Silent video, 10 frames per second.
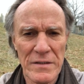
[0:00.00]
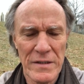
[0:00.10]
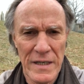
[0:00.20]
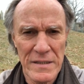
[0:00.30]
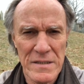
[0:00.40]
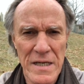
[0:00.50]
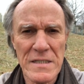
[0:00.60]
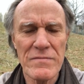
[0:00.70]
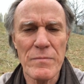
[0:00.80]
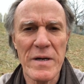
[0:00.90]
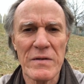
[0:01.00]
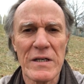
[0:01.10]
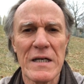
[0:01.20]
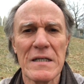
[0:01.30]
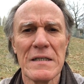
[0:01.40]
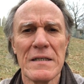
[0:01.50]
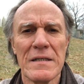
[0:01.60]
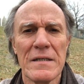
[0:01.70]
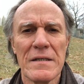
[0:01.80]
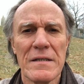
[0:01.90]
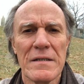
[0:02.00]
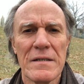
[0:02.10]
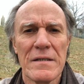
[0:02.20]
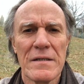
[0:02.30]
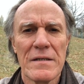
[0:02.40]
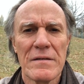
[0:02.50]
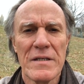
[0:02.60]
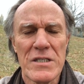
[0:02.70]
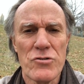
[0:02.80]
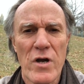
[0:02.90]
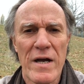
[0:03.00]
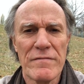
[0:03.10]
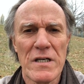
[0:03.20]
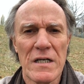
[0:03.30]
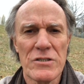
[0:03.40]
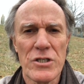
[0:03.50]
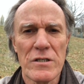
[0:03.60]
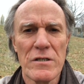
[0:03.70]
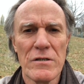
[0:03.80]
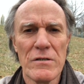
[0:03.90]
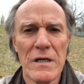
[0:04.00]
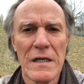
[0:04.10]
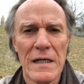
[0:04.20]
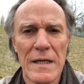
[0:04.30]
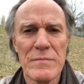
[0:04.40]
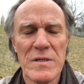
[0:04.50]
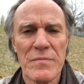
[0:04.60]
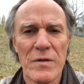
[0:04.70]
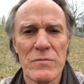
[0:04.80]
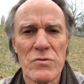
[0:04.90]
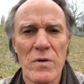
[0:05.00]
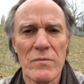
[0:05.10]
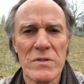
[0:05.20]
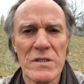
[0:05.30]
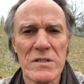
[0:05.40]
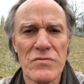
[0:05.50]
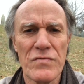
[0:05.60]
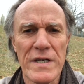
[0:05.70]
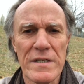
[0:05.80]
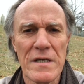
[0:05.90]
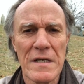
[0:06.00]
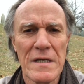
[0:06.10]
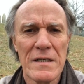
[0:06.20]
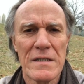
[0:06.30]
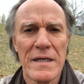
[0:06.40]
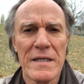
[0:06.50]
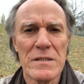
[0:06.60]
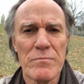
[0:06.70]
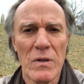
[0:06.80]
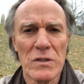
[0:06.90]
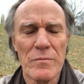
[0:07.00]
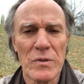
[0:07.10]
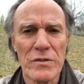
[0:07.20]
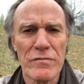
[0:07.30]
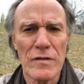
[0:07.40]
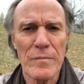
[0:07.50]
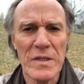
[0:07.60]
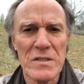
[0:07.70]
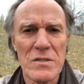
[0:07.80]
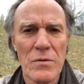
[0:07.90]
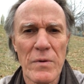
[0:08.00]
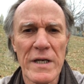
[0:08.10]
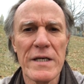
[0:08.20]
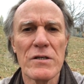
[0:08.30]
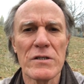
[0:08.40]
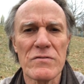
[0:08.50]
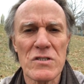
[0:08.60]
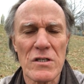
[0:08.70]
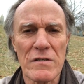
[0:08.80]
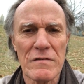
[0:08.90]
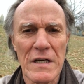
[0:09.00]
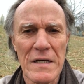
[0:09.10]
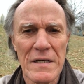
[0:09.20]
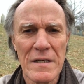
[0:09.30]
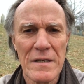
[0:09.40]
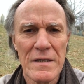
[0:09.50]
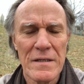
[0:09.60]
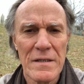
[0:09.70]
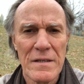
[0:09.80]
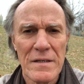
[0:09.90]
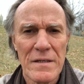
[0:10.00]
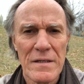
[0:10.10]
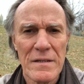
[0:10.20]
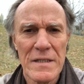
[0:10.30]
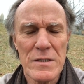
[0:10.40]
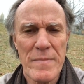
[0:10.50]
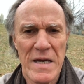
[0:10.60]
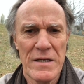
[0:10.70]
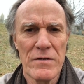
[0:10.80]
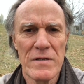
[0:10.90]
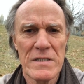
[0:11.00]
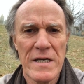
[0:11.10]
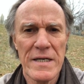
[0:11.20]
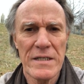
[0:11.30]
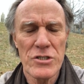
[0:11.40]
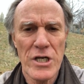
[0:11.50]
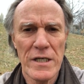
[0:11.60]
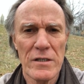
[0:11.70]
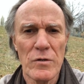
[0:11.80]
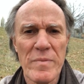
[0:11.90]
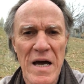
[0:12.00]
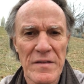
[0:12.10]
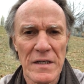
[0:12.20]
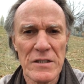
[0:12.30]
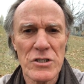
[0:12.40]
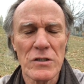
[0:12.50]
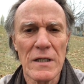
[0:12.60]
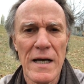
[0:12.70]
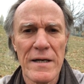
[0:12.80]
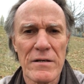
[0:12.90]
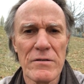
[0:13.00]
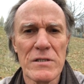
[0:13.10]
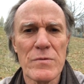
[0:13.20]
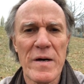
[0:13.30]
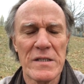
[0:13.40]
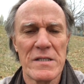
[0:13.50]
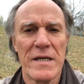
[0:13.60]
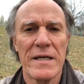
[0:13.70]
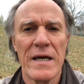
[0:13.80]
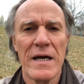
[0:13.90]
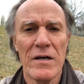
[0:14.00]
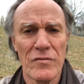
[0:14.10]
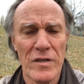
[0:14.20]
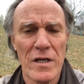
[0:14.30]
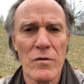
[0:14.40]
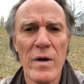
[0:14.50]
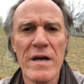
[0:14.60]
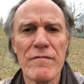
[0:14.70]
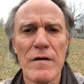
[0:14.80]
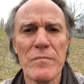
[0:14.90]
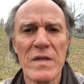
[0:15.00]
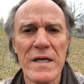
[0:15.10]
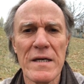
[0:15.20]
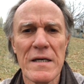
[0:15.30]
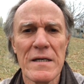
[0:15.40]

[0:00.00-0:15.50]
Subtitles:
the United States of America. This draft dodger who claimed something was wrong with his feet to get his multiple deferments when he could have served. This man who is a congenital pathological liar who is about to take health care away from the